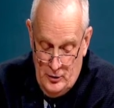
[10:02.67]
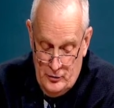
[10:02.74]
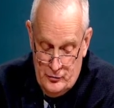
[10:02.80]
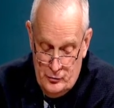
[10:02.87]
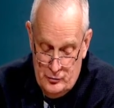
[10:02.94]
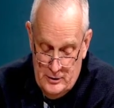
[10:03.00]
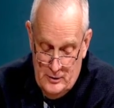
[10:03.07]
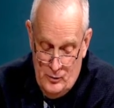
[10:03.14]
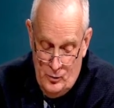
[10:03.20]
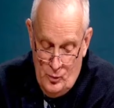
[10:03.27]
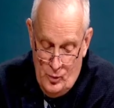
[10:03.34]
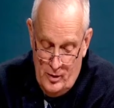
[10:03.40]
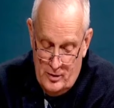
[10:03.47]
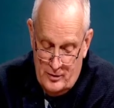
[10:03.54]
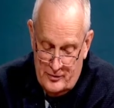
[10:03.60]
Julie,
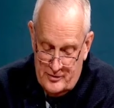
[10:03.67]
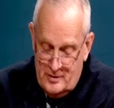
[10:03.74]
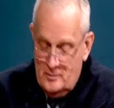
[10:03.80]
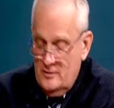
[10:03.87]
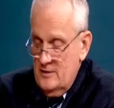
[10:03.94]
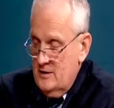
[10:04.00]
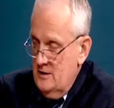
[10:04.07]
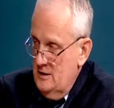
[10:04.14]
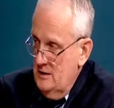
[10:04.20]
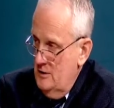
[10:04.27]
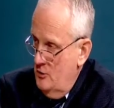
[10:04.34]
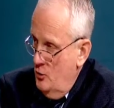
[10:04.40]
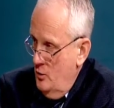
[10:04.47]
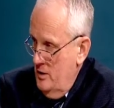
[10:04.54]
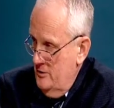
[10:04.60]
what are some of the key
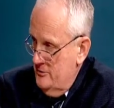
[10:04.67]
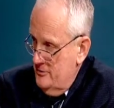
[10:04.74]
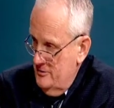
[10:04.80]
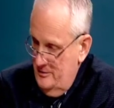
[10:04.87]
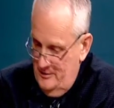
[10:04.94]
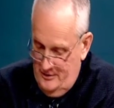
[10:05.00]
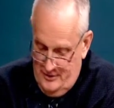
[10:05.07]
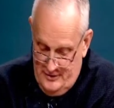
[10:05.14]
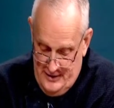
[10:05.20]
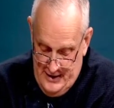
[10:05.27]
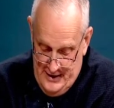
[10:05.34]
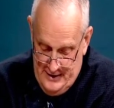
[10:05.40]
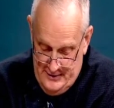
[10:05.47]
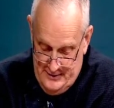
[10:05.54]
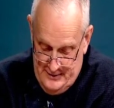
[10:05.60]
questions
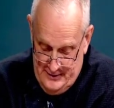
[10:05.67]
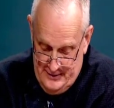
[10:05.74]
that